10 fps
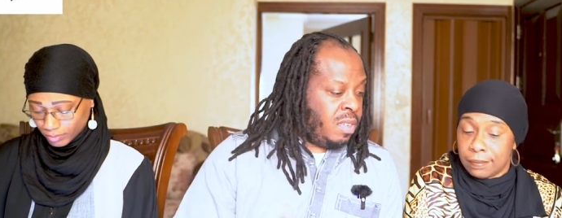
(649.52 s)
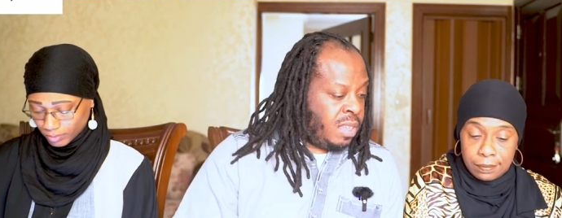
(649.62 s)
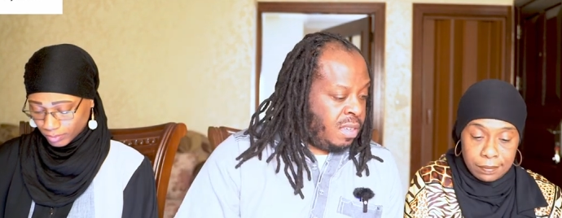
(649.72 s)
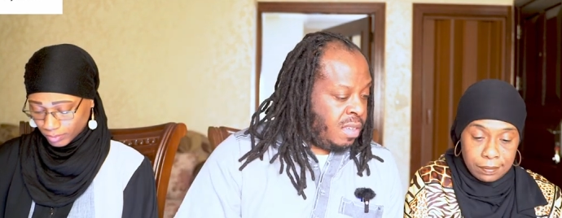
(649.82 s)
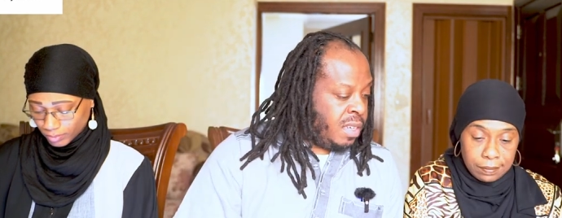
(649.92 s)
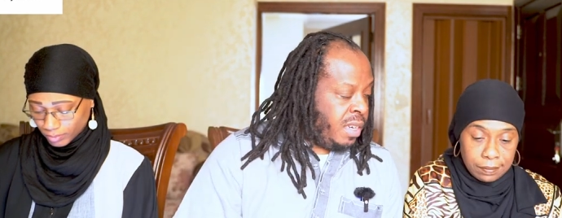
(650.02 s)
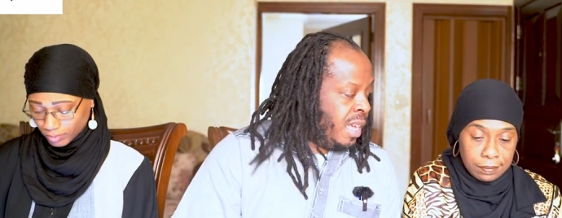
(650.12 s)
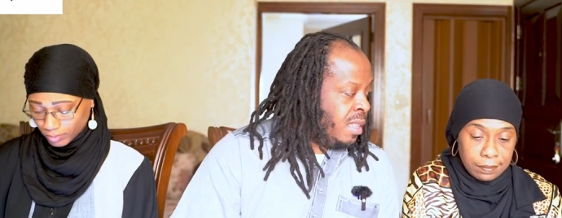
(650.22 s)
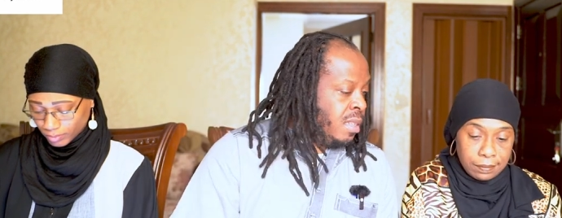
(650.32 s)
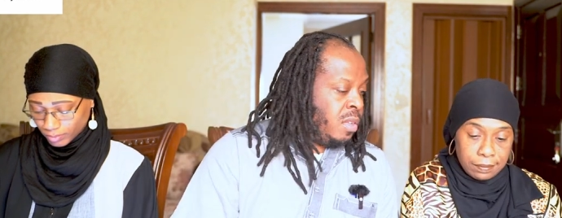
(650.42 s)
Speaker 1: is this
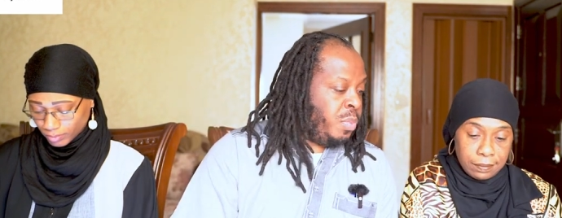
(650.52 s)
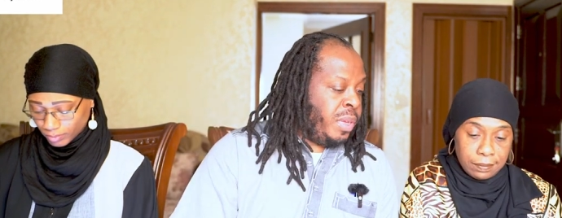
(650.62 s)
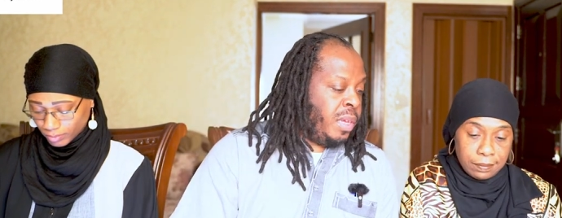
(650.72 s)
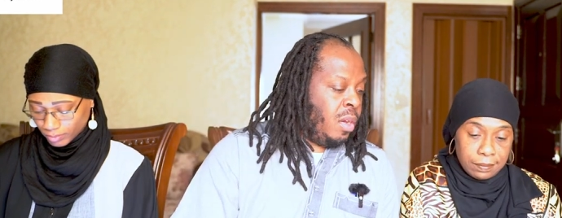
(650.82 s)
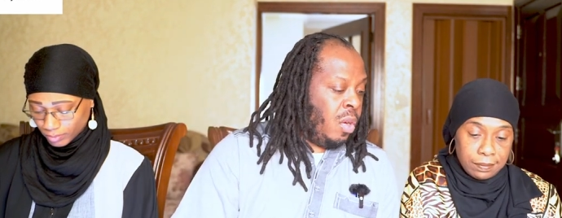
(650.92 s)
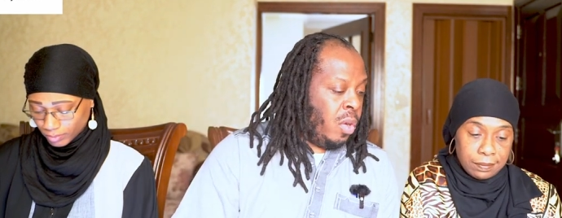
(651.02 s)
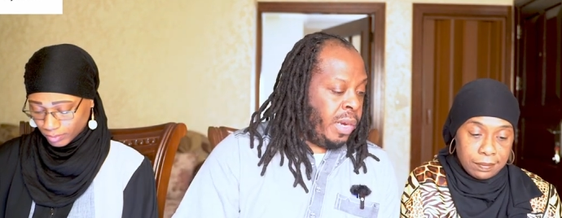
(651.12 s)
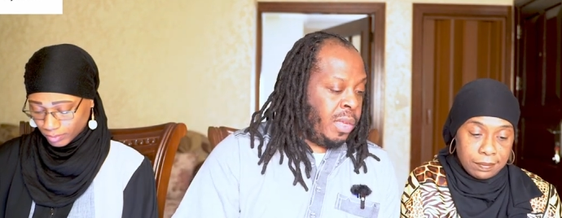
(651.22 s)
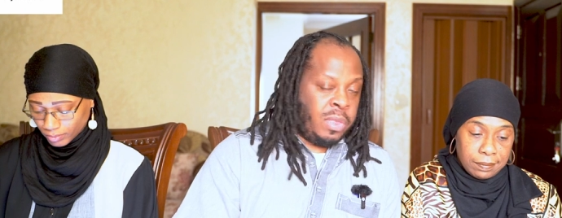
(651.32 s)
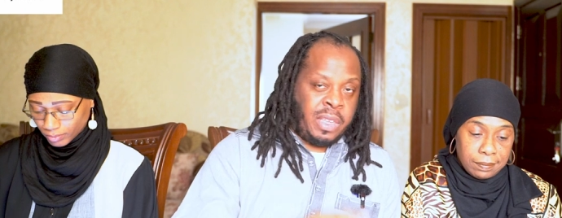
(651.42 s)
connected to being
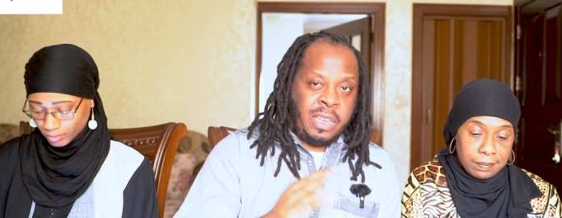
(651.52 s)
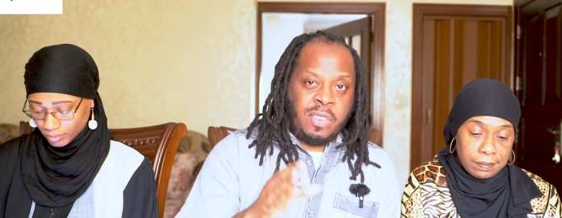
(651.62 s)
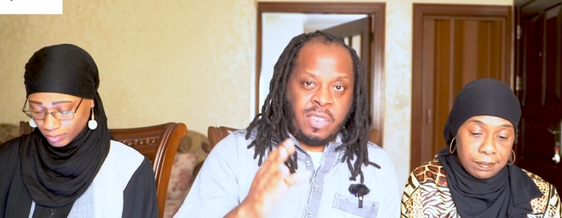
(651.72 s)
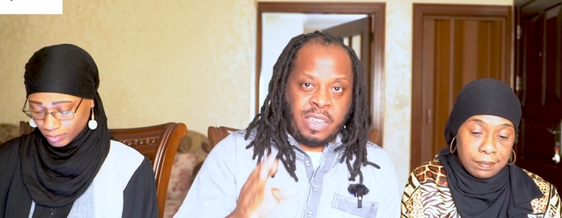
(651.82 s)
haughty? These